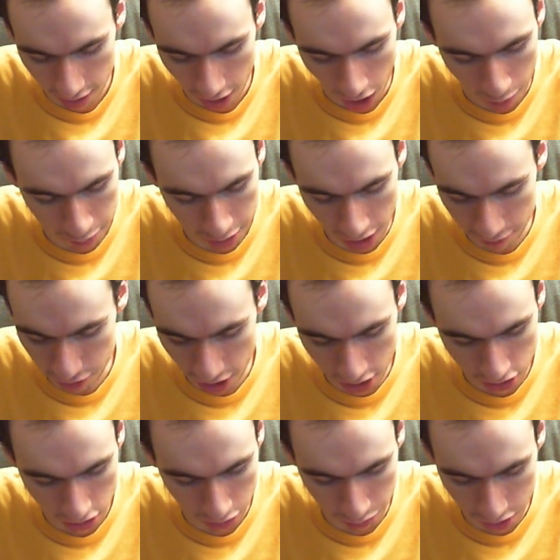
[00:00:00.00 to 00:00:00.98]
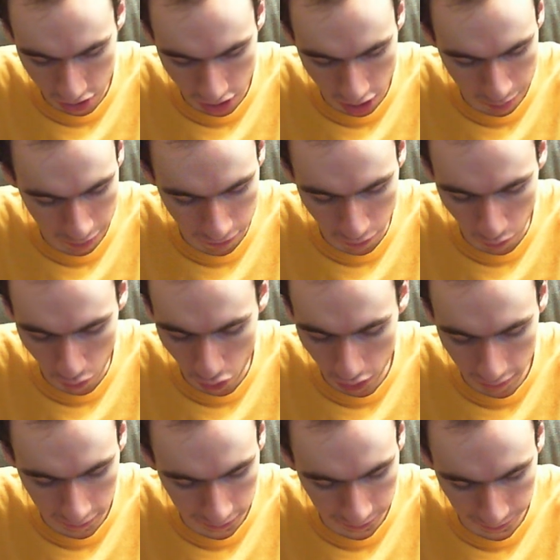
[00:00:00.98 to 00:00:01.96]
I mean, I've tasted whiskey
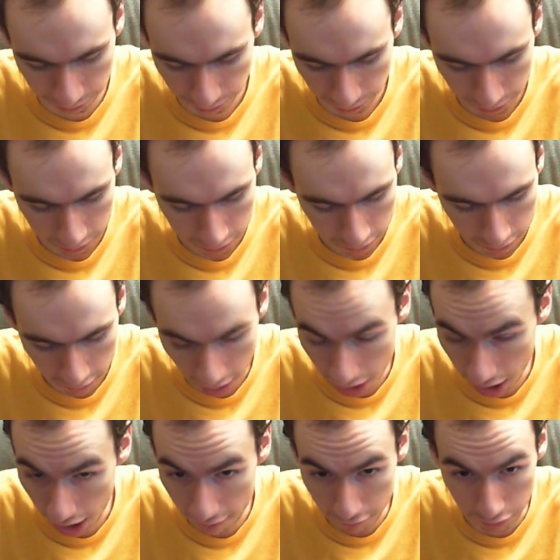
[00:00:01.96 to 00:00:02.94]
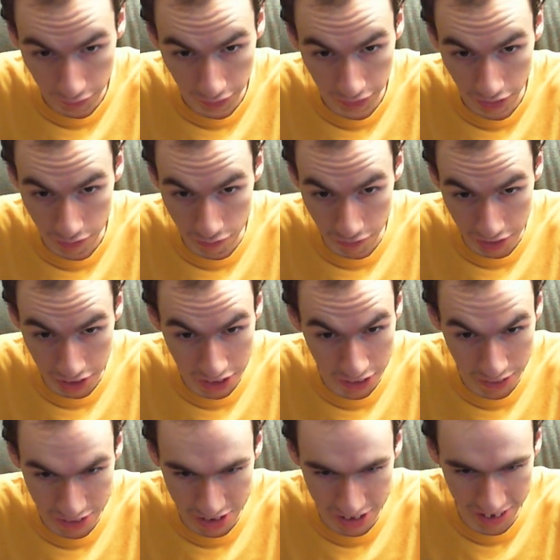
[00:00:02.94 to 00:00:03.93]
before. I haven't really done
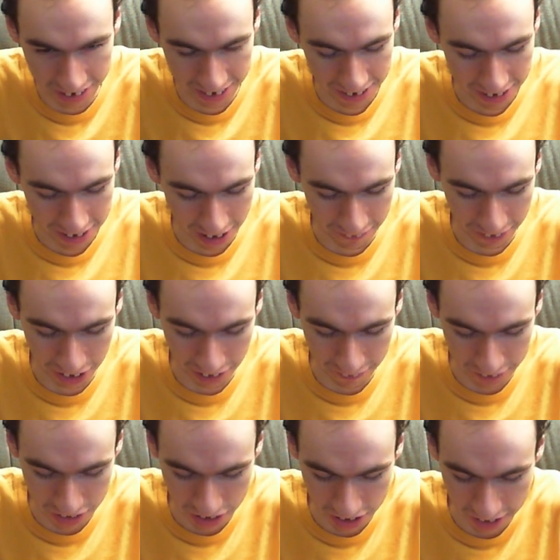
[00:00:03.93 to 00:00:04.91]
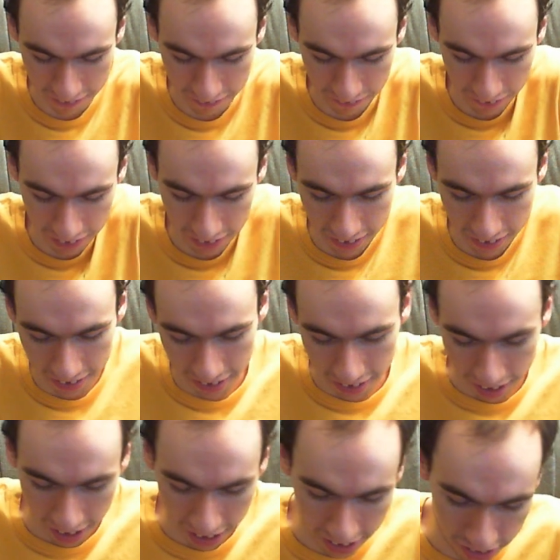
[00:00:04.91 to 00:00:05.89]
videos of it, obviously. And